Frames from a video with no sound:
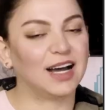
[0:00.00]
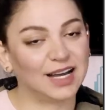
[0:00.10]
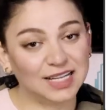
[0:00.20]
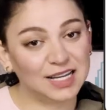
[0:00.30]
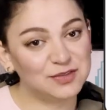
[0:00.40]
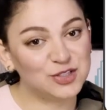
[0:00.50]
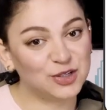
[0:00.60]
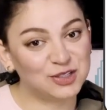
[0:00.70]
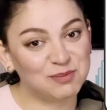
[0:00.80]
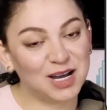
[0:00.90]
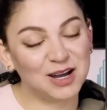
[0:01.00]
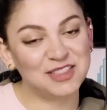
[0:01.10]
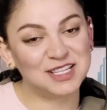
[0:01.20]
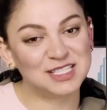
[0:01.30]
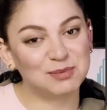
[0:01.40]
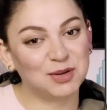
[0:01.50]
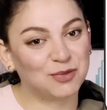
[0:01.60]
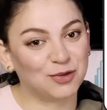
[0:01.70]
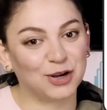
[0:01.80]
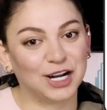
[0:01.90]
I have talked about this
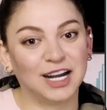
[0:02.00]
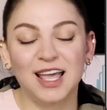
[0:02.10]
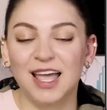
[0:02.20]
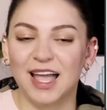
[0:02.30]
before,